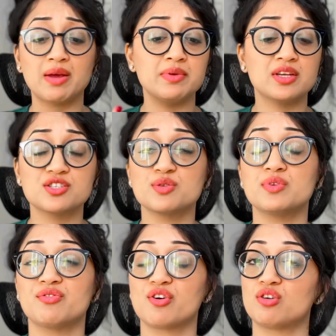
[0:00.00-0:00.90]
there's some
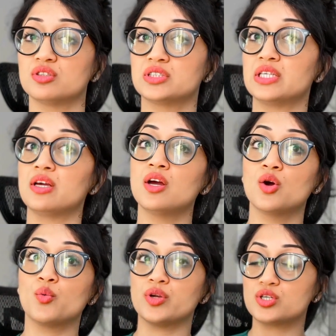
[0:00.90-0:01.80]
difficulty
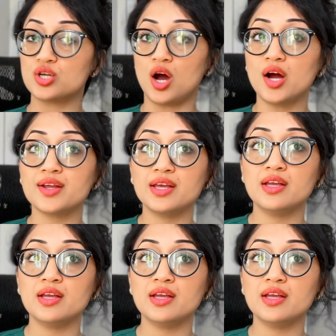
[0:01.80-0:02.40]
with talking,